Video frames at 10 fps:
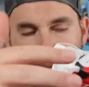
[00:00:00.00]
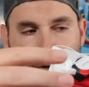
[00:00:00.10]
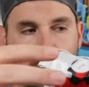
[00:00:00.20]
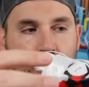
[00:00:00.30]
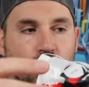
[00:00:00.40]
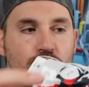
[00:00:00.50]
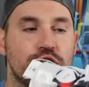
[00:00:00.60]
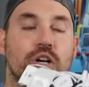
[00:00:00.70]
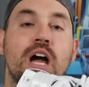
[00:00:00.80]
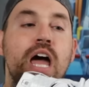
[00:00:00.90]
the boa
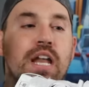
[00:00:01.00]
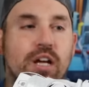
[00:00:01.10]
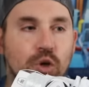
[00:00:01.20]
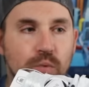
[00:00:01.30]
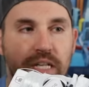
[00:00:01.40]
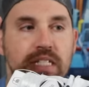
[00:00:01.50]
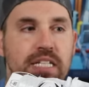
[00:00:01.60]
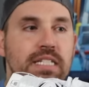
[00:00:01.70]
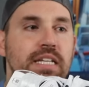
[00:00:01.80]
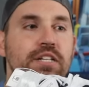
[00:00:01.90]
closure. Now the reason
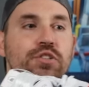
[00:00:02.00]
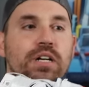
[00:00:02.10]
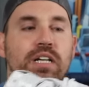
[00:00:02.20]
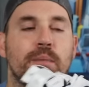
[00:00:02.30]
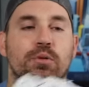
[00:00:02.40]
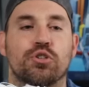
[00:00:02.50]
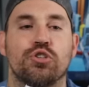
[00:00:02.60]
these things are at number